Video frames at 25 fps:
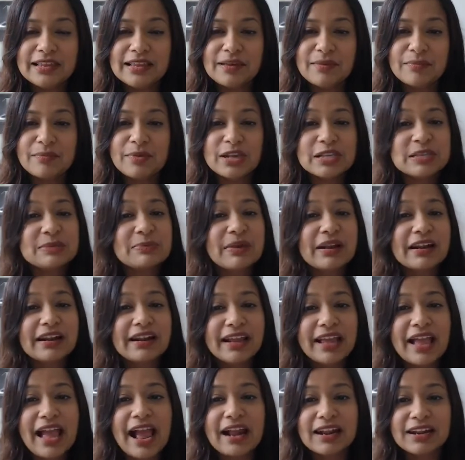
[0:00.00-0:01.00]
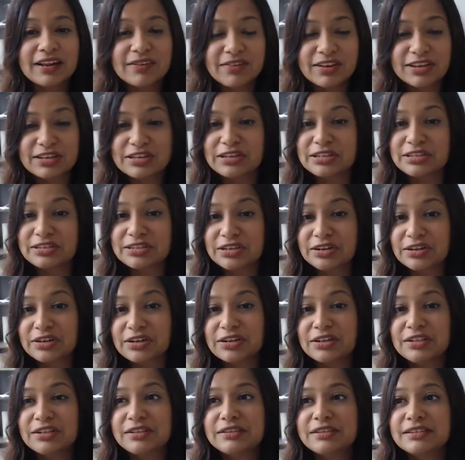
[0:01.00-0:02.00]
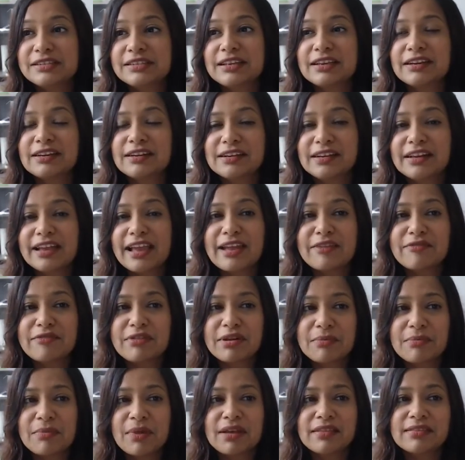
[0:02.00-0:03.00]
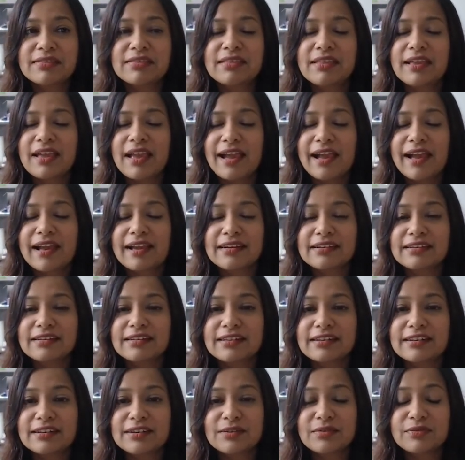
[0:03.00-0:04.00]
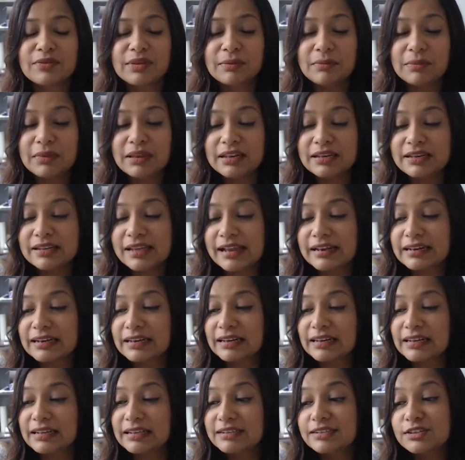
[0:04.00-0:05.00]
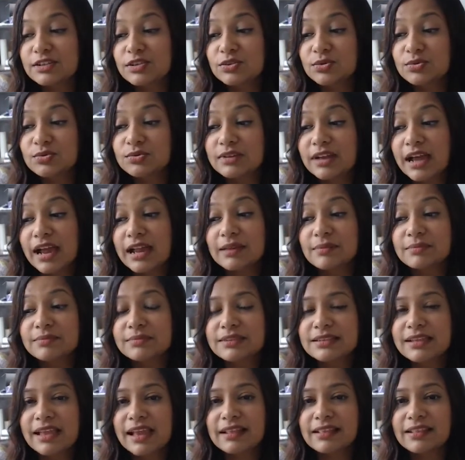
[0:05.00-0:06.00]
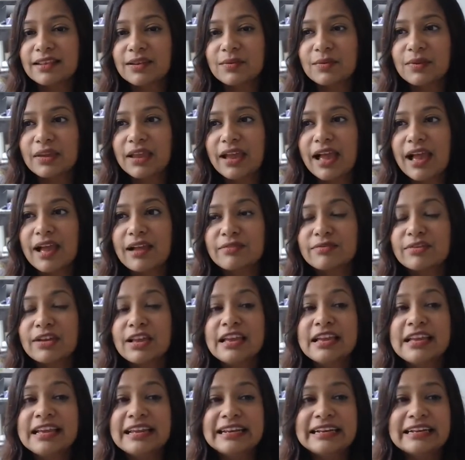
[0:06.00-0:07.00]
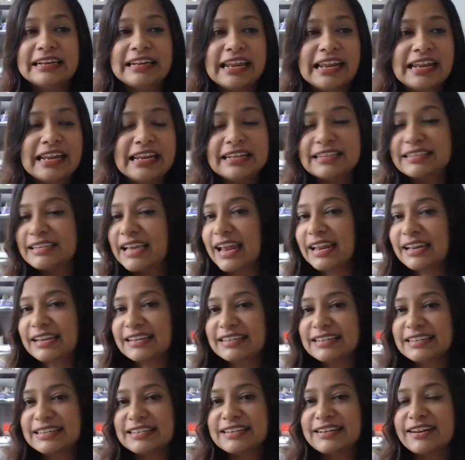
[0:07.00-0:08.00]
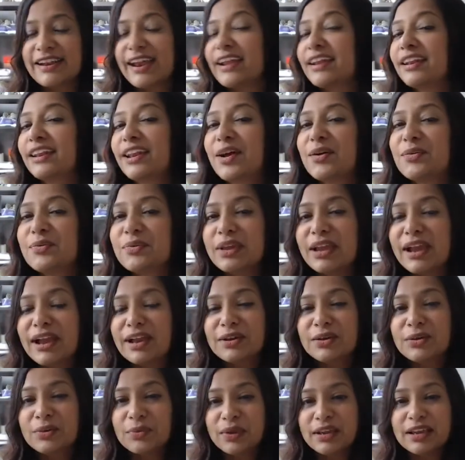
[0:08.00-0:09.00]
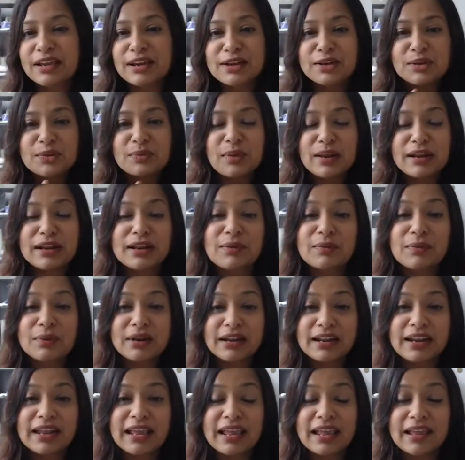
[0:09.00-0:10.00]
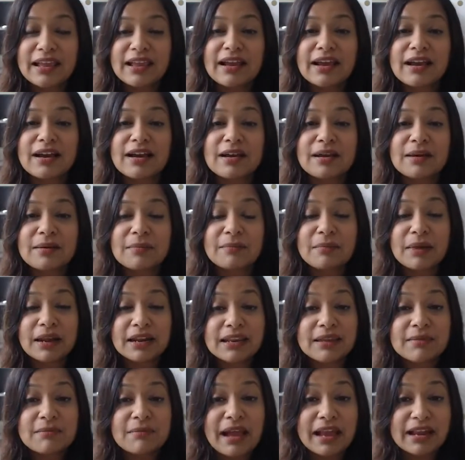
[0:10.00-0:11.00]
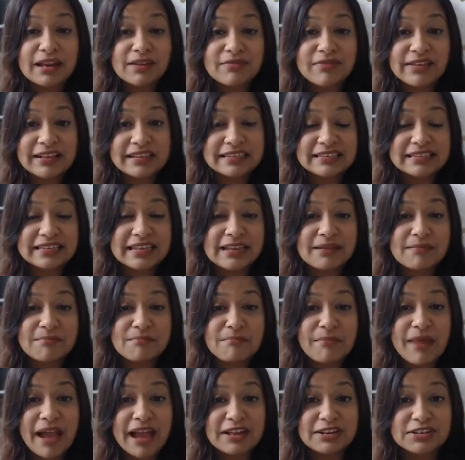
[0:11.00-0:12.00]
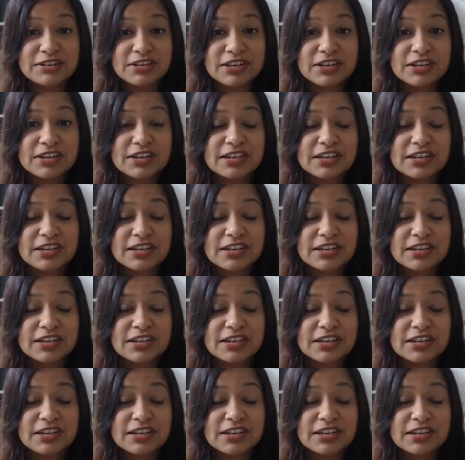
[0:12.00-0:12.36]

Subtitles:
prosperity activation circles every month. And we meet at least 2 times, and then we have daily challenges. Right now, we are doing a 21-day money manifesting magic